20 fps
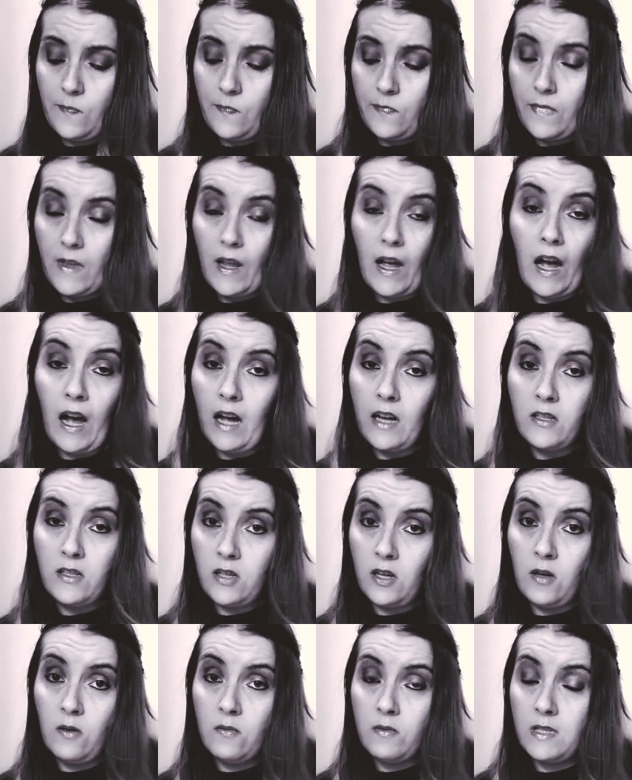"I
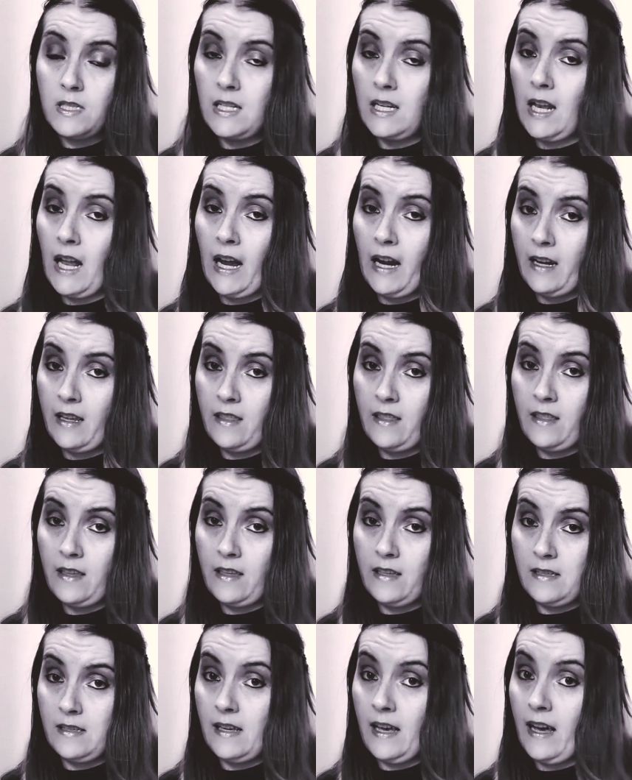don't like
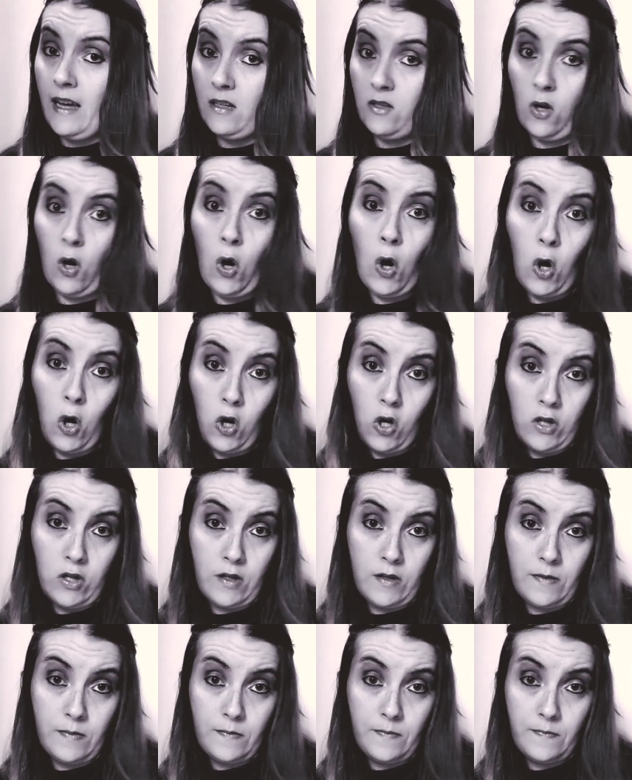this at all,"
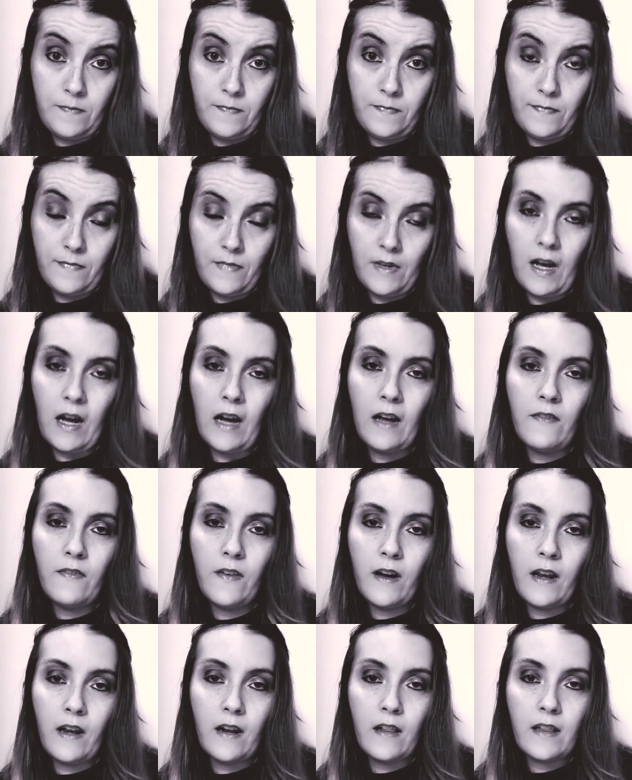I
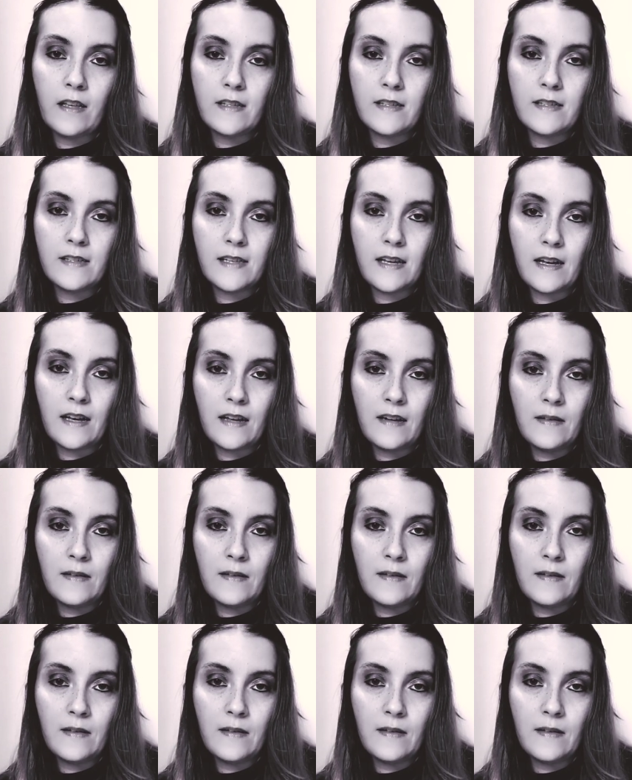finally said.